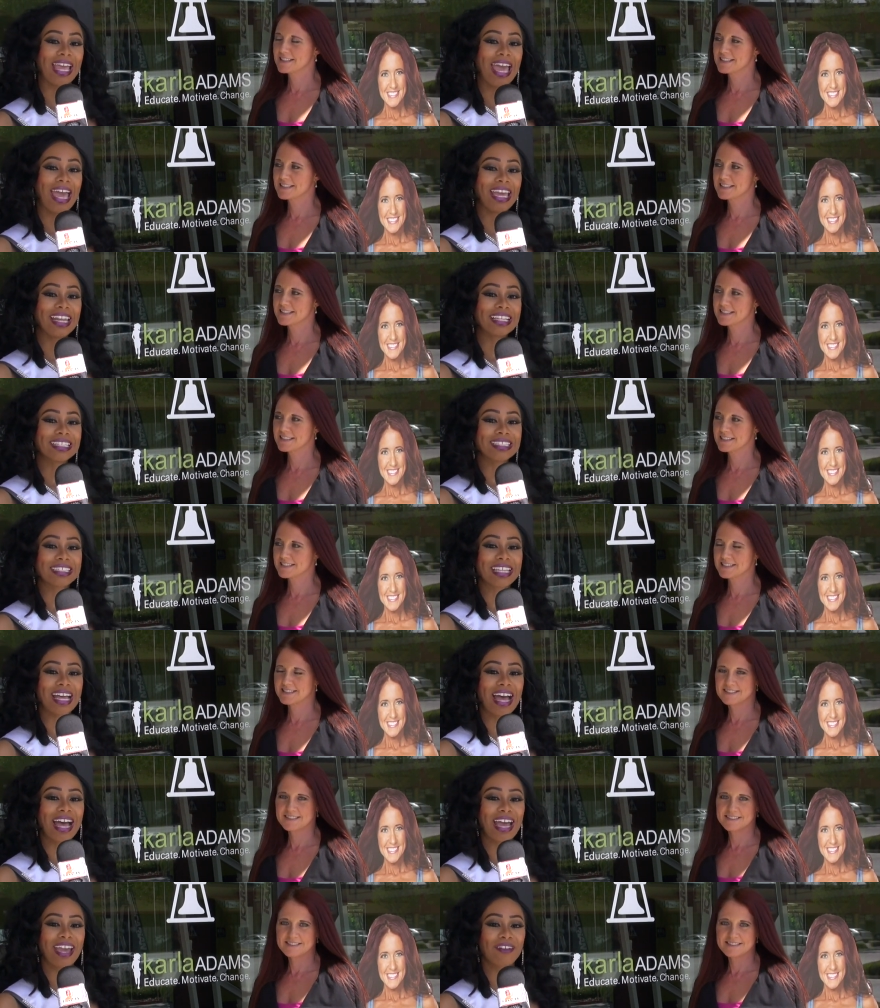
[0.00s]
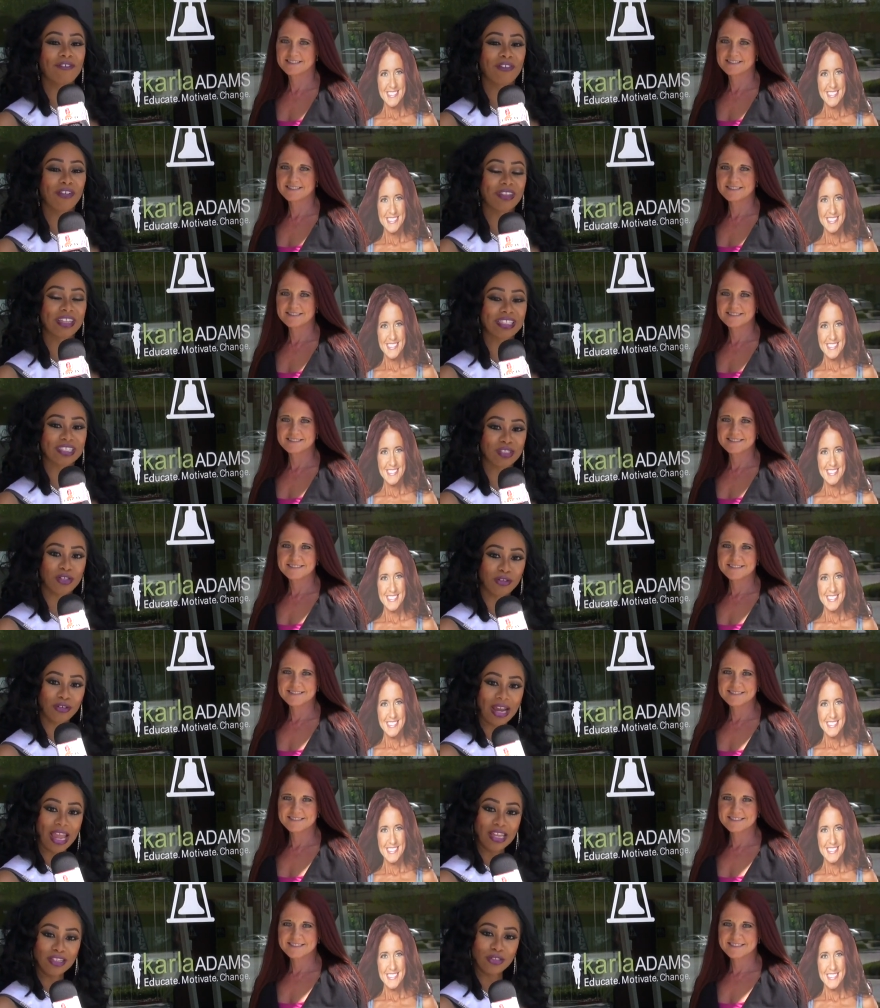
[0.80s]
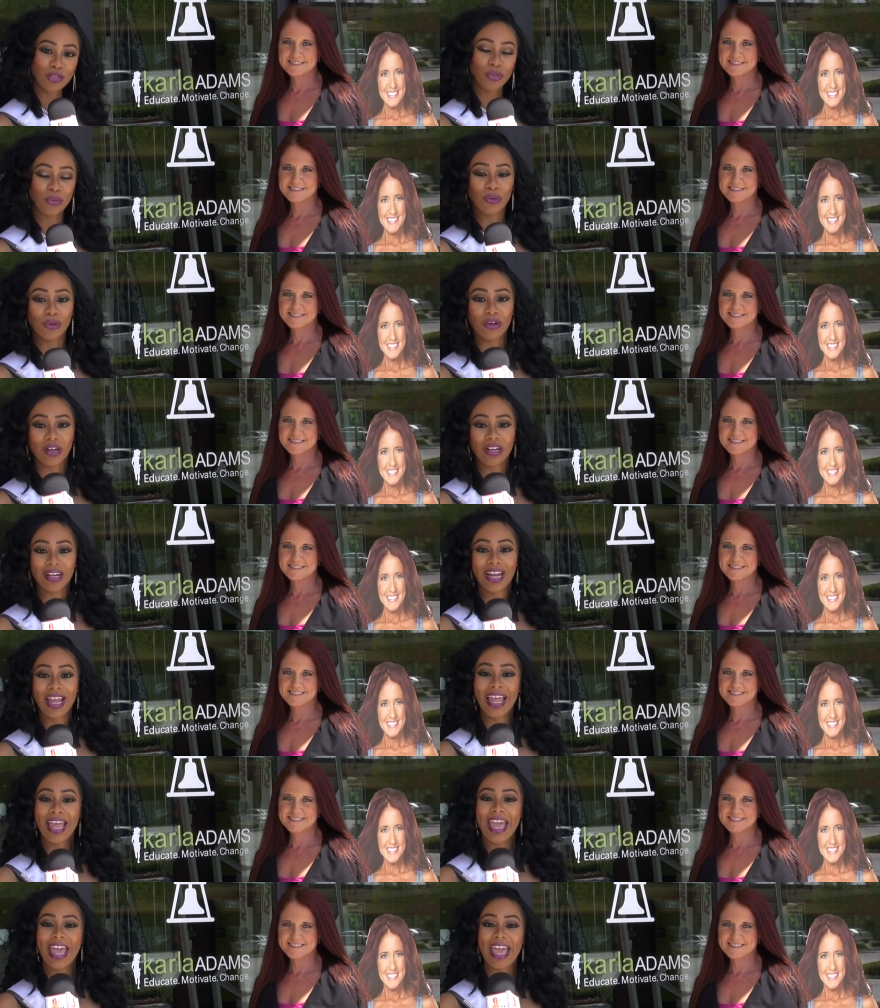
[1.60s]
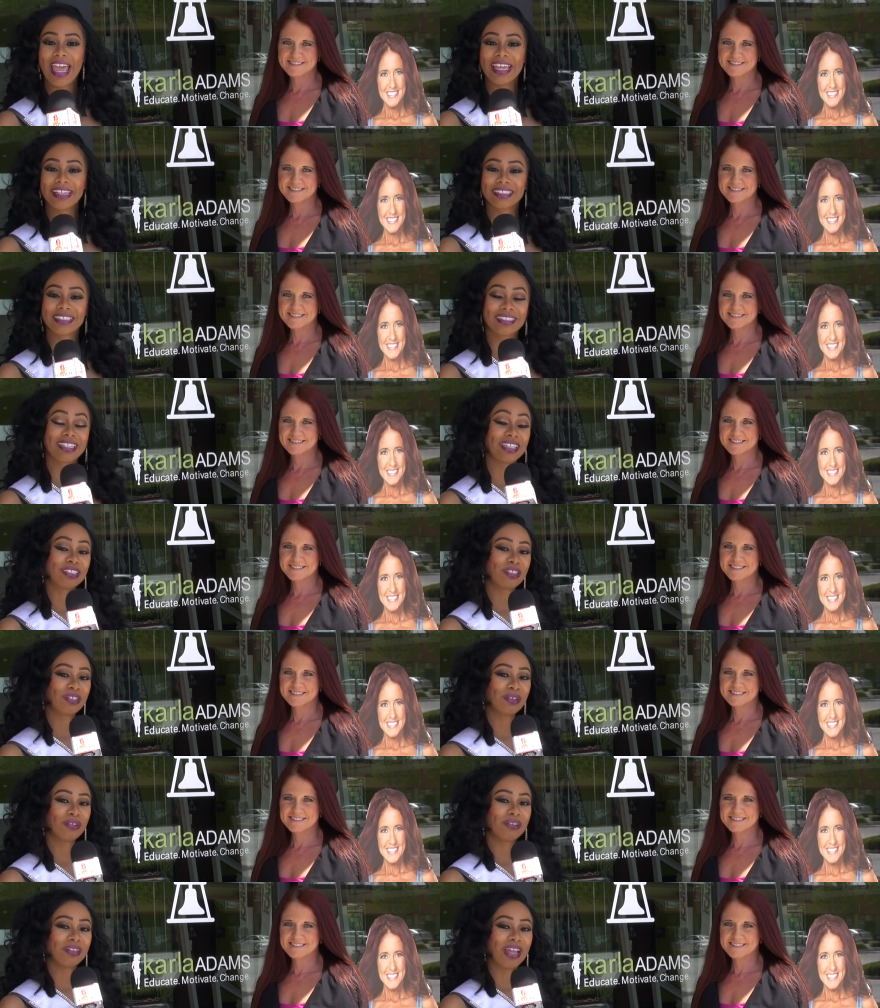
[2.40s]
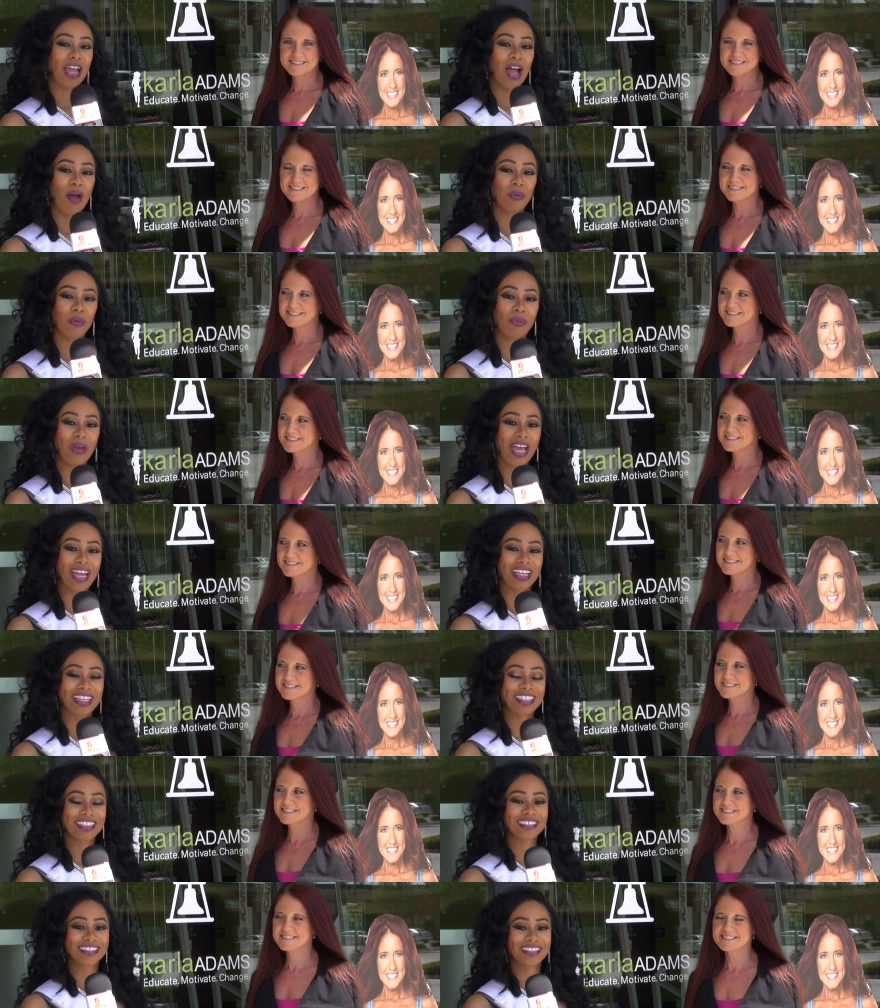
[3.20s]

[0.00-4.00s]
Speaker 1: to head inside for this grand tour and stay tuned. I'll be back.